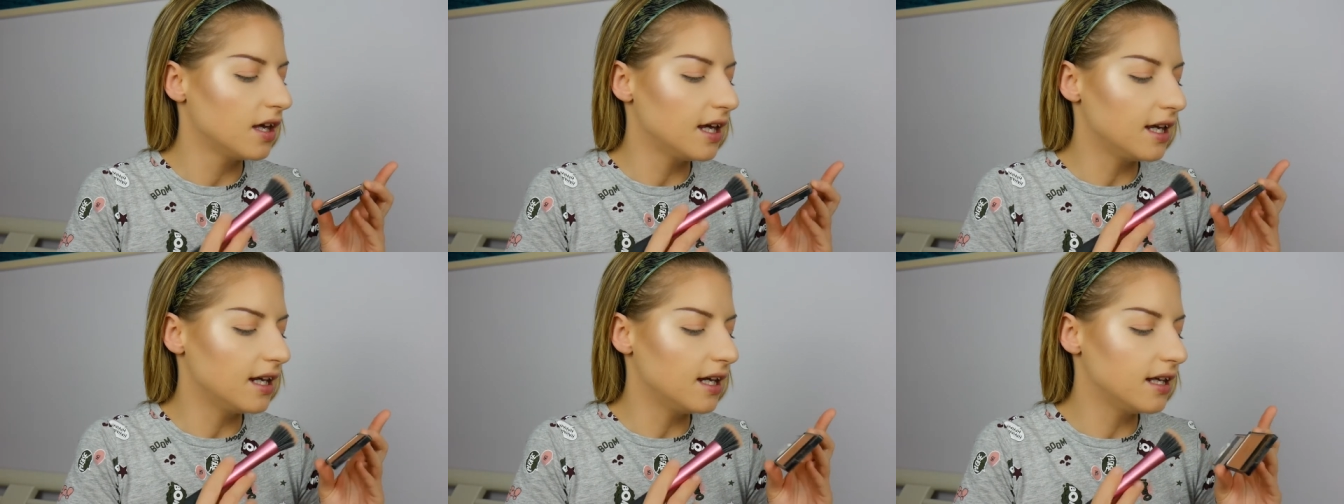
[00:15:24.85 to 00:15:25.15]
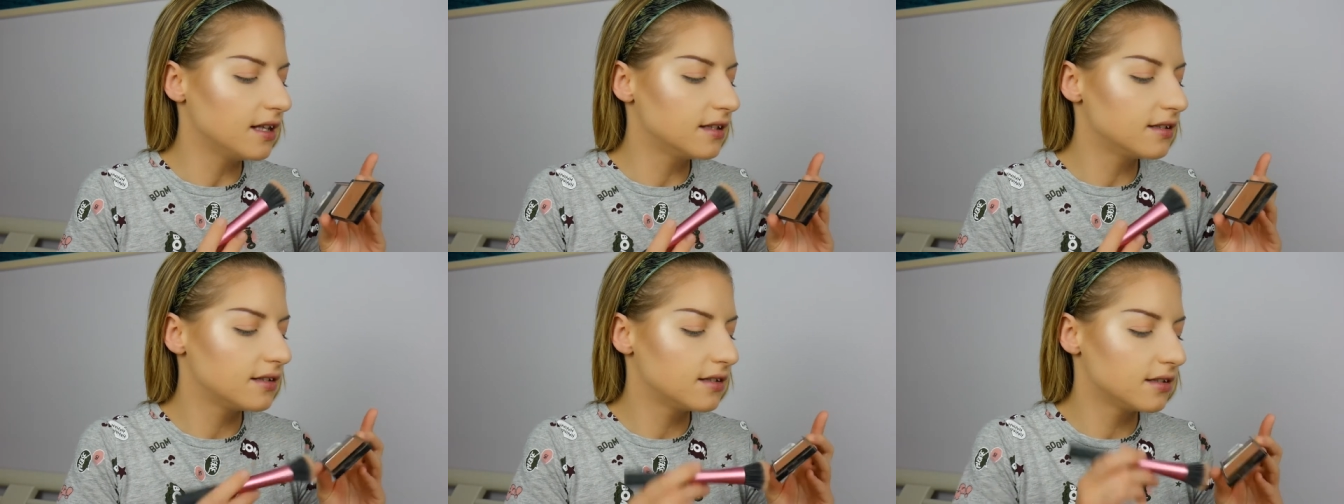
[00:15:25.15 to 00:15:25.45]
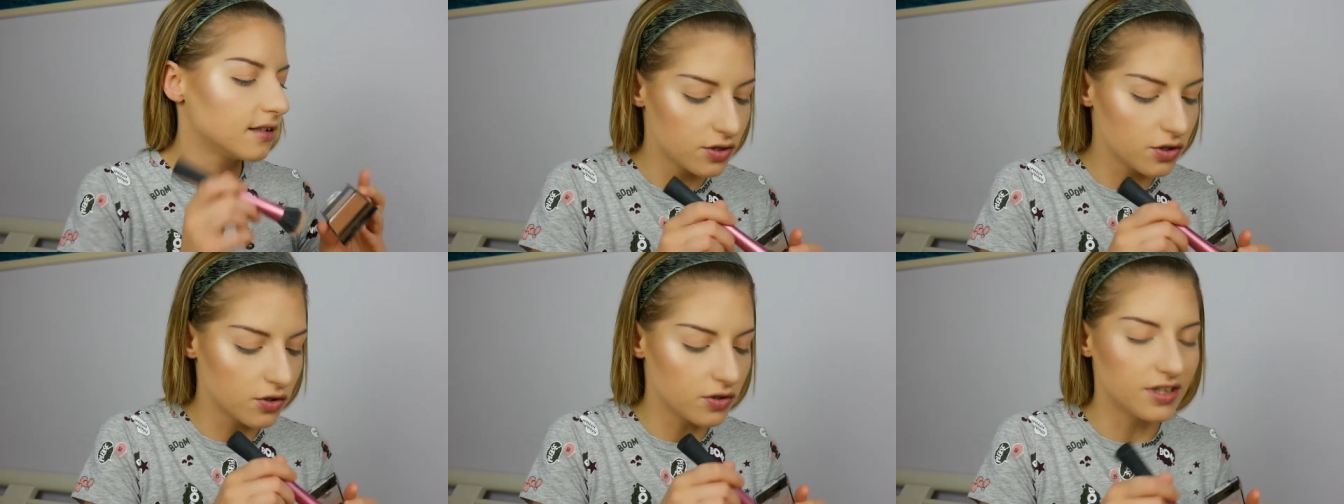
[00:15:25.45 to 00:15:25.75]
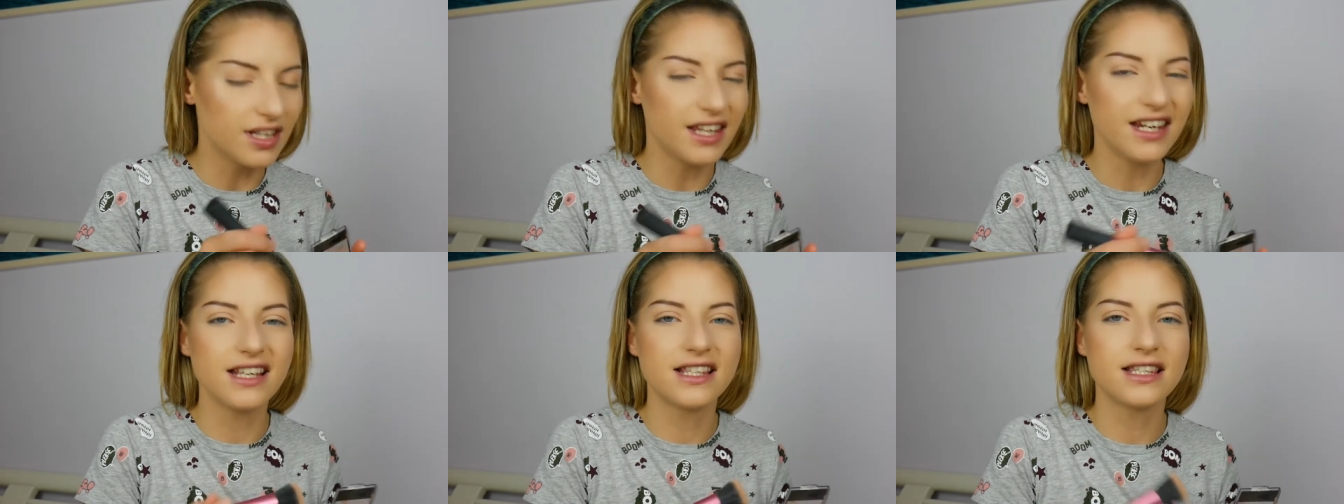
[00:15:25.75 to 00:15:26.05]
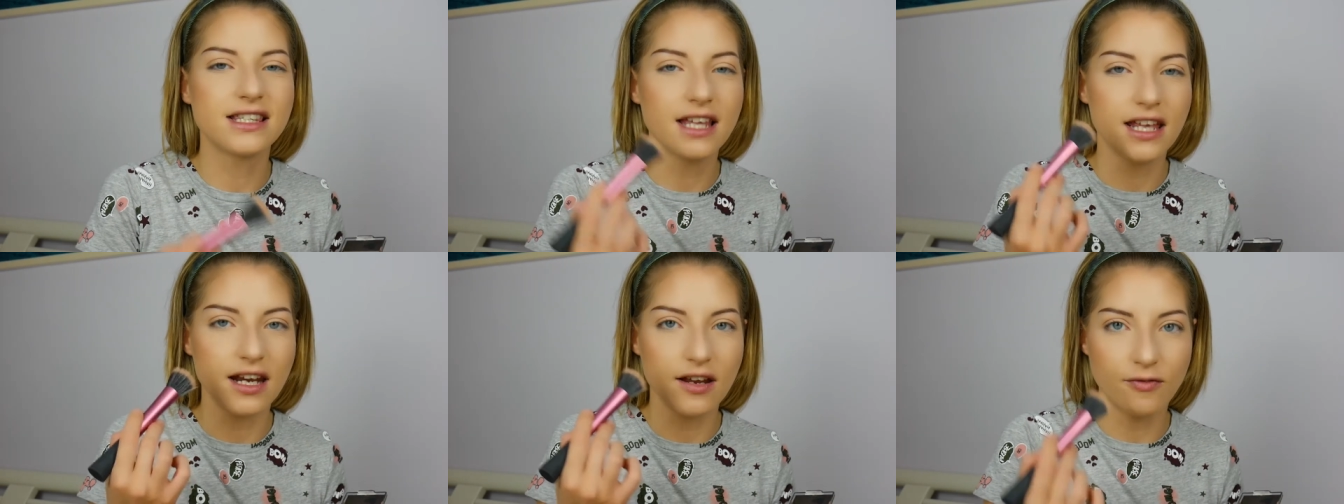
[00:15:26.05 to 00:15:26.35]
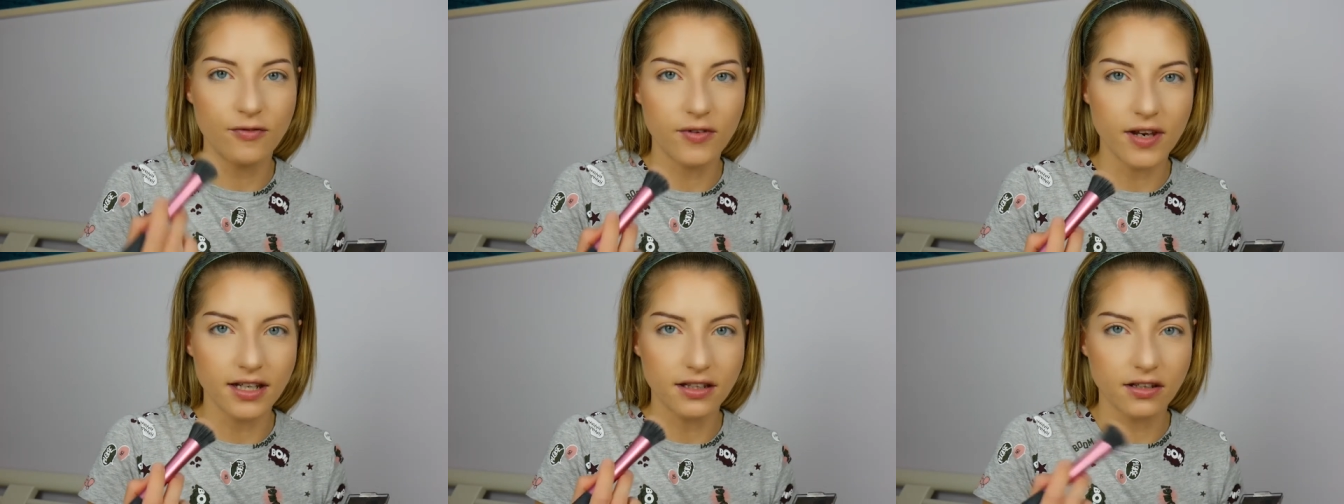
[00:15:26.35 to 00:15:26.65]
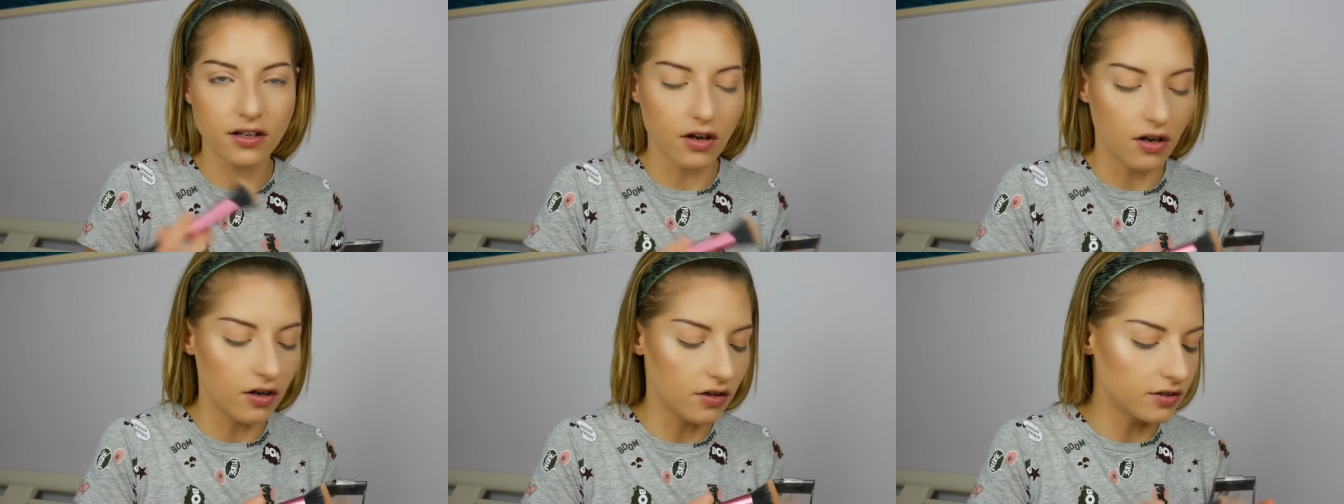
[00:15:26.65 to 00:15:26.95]
in it so that it's not a
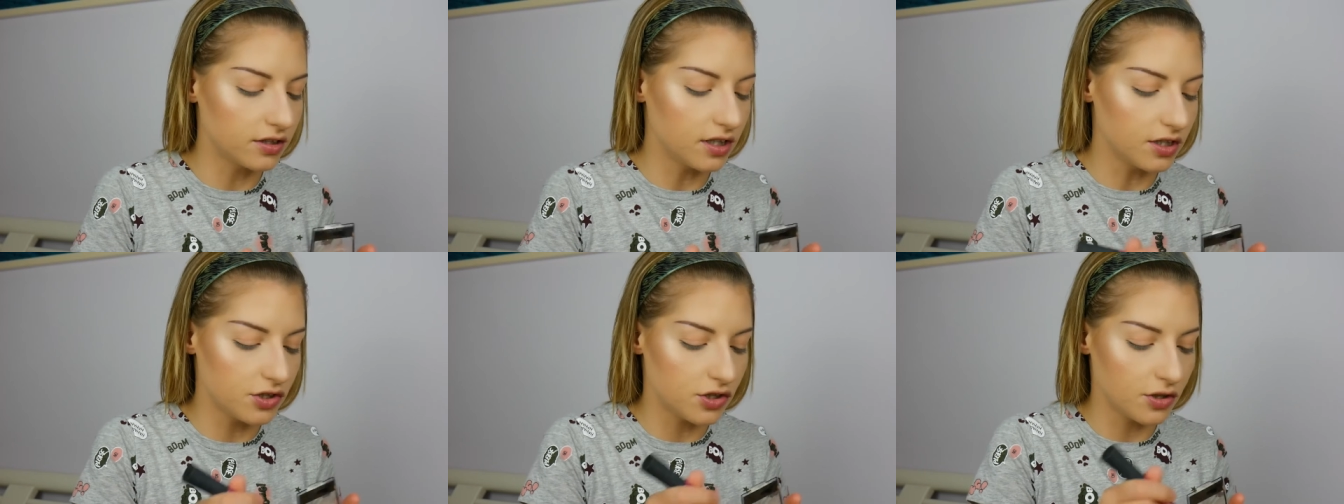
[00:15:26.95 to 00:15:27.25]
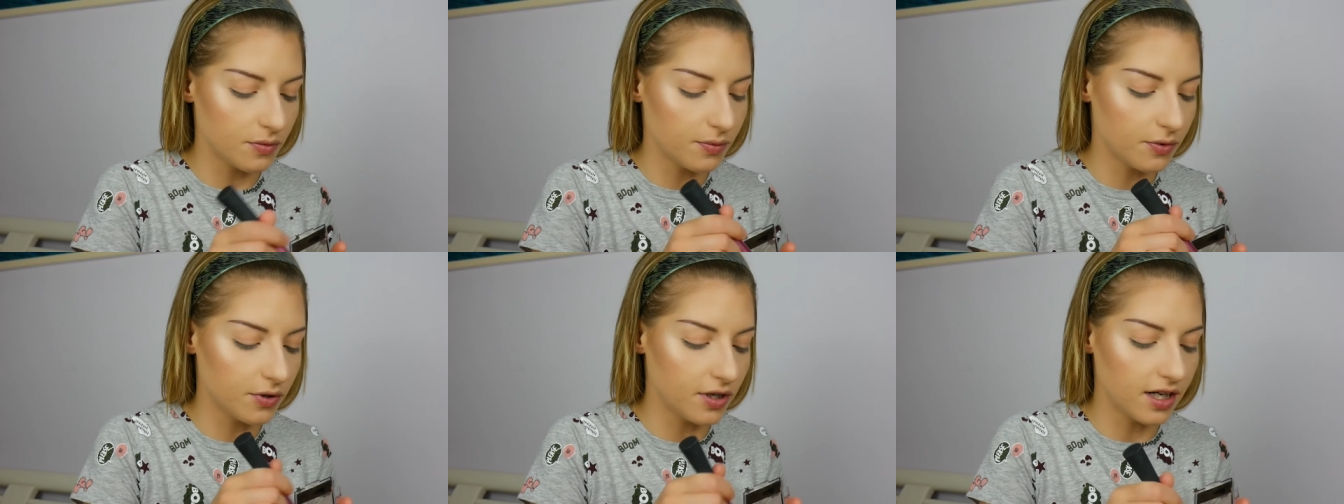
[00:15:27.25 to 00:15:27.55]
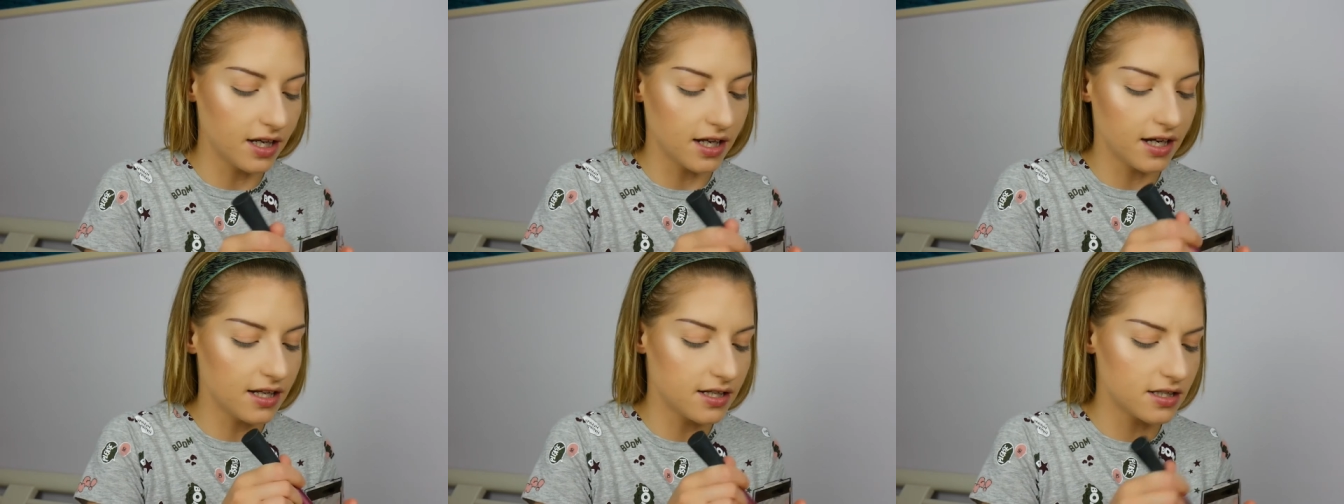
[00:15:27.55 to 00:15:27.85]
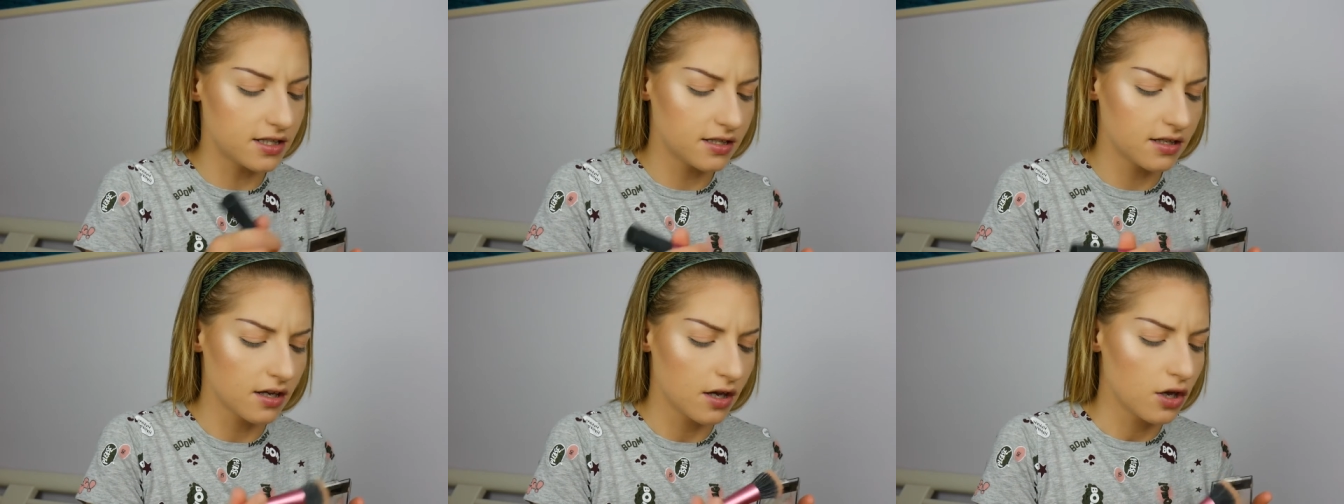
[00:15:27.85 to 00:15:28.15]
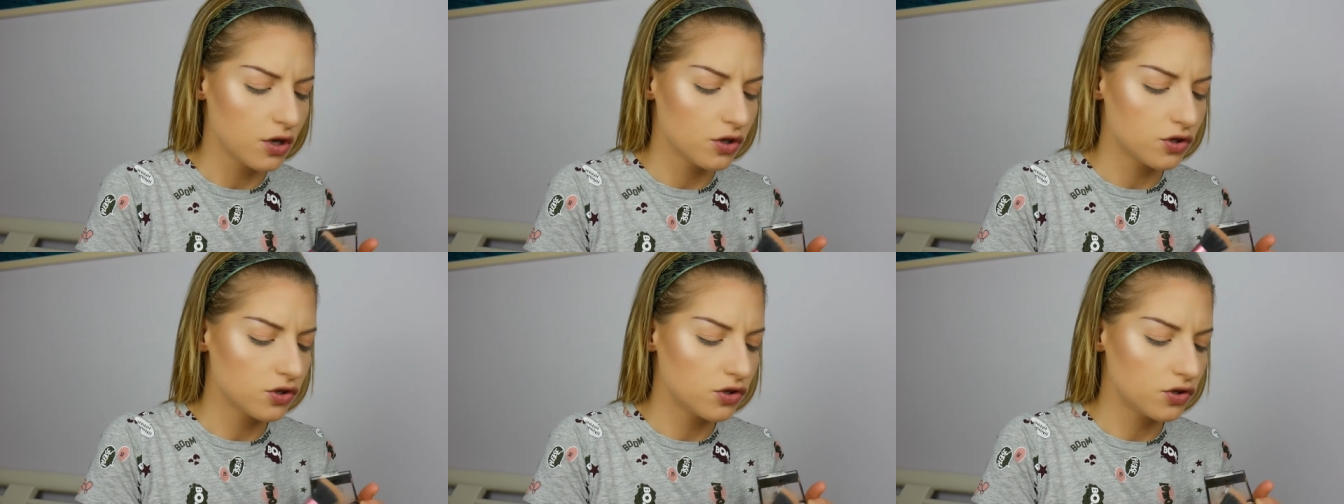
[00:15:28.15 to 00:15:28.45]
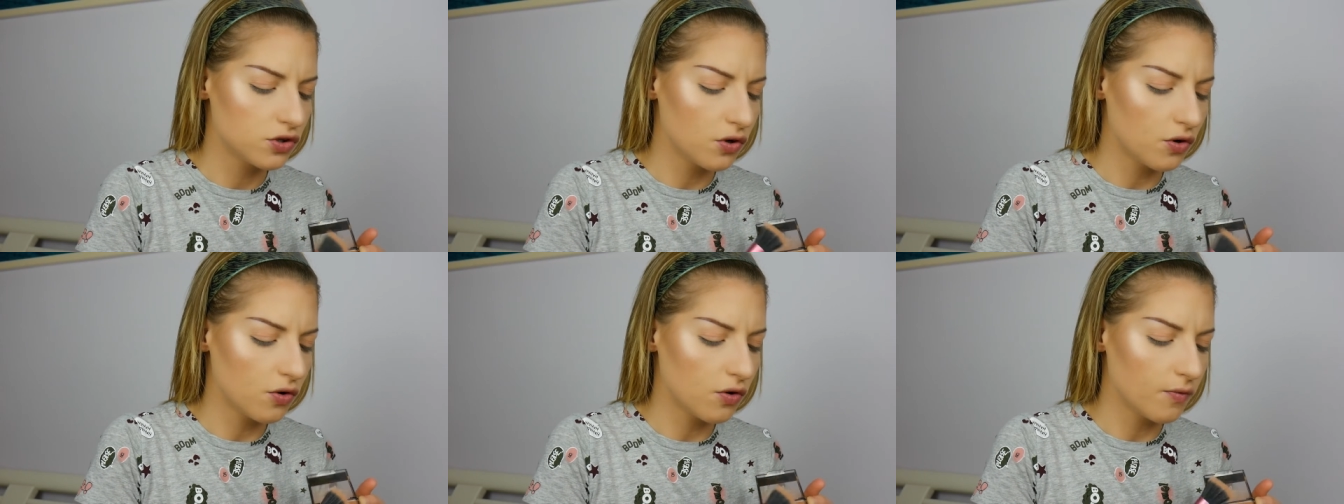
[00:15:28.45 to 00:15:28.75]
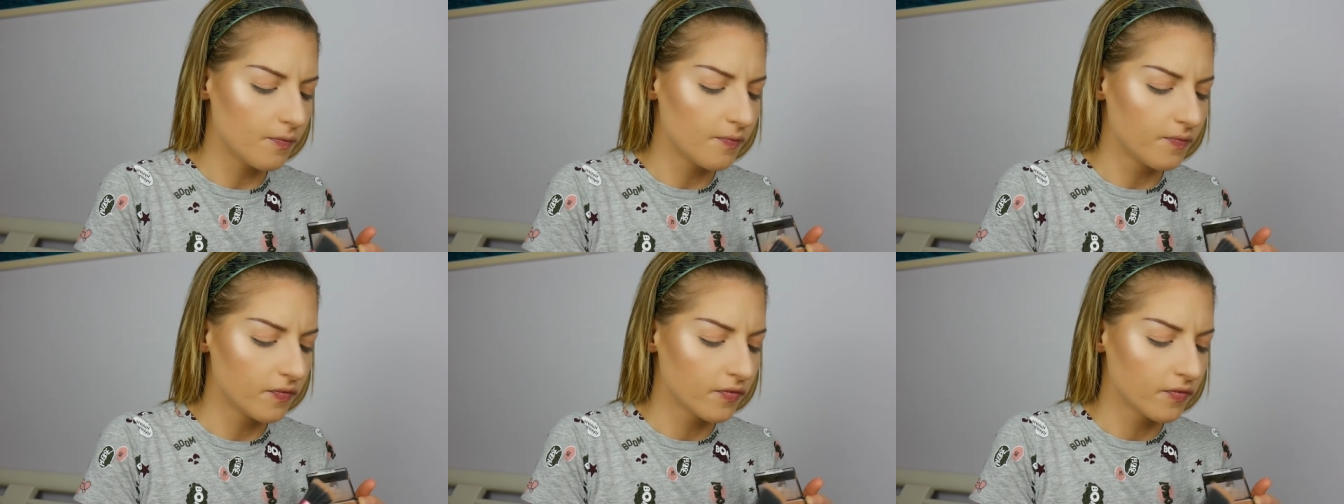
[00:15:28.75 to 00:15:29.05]
flat color that you're putting and it's so